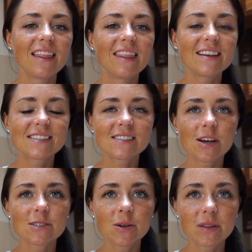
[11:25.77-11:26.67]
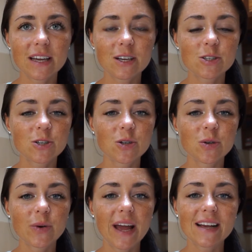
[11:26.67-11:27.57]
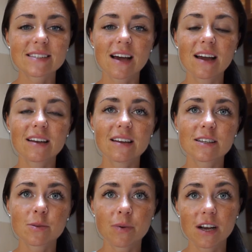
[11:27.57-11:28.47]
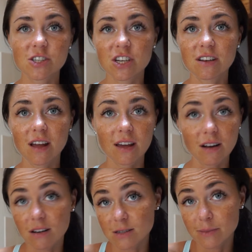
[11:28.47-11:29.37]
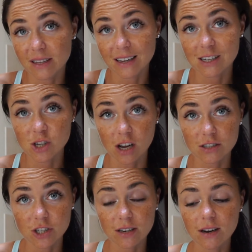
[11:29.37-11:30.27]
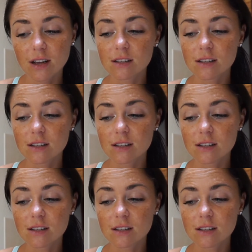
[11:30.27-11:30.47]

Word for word: This is also linked to anxiety, depression, and ultimately exhaustion.